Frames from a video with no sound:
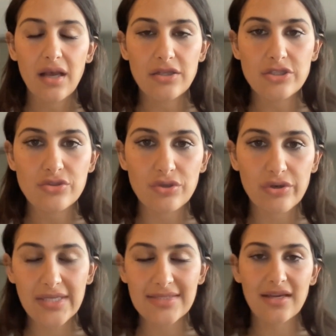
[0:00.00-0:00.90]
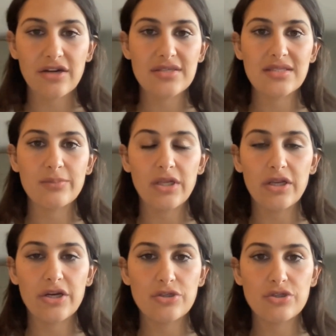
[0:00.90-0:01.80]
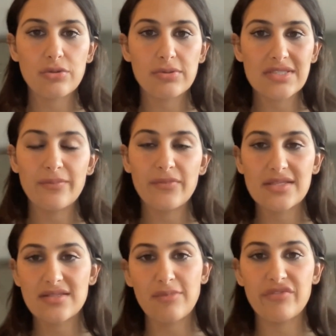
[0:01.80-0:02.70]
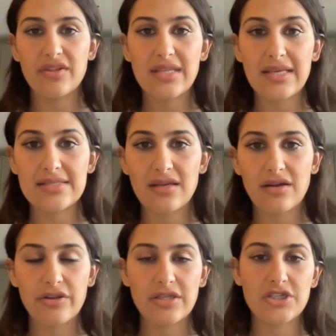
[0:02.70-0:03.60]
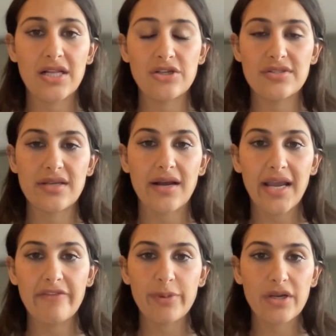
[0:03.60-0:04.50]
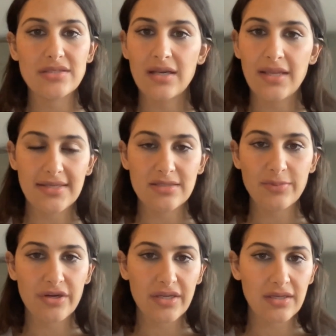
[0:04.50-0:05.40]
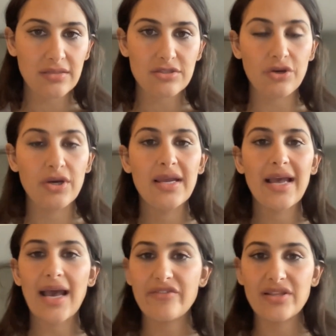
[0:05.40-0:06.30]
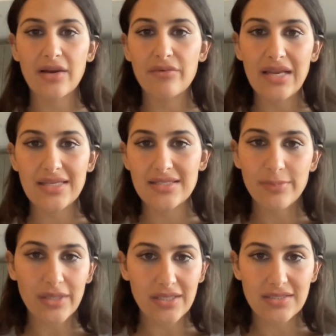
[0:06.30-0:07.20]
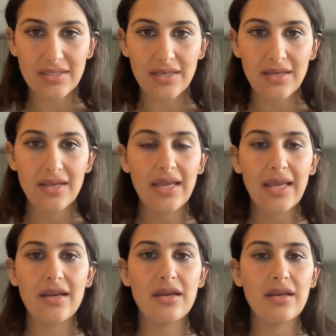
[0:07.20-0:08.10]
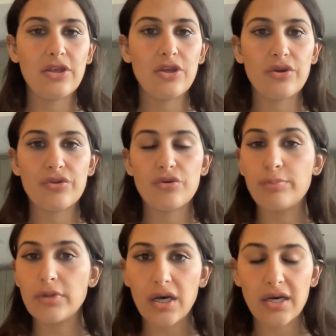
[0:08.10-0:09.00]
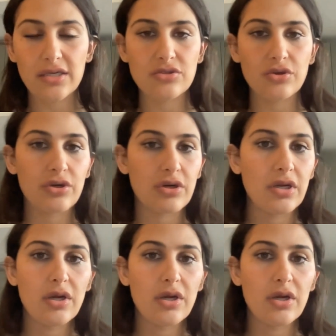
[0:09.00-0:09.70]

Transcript: stories that are similar to some of the things or the challenges that I've personally experienced. So having that relatability in, through blogs or